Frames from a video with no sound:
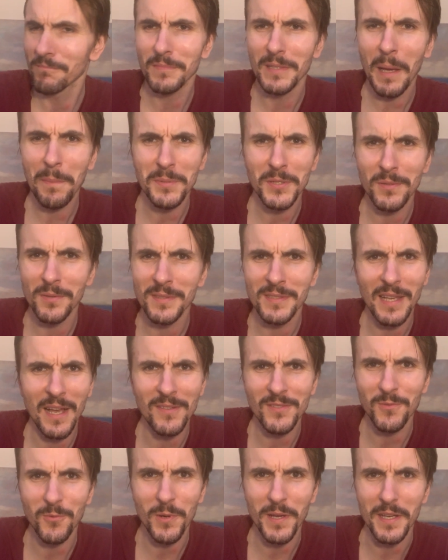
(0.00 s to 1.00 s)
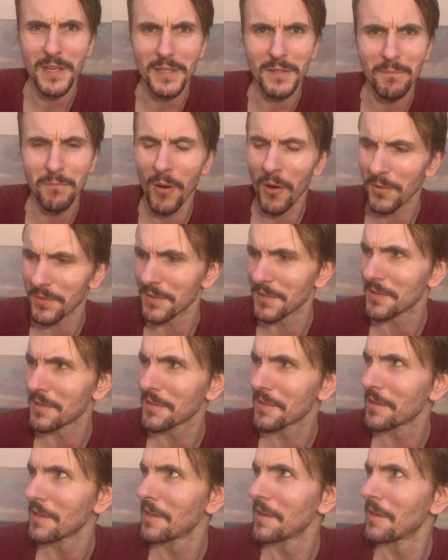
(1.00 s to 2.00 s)
Capsule sounds weird.
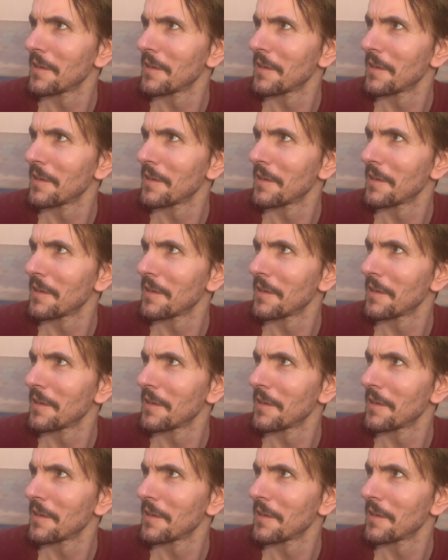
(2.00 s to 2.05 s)
Pods.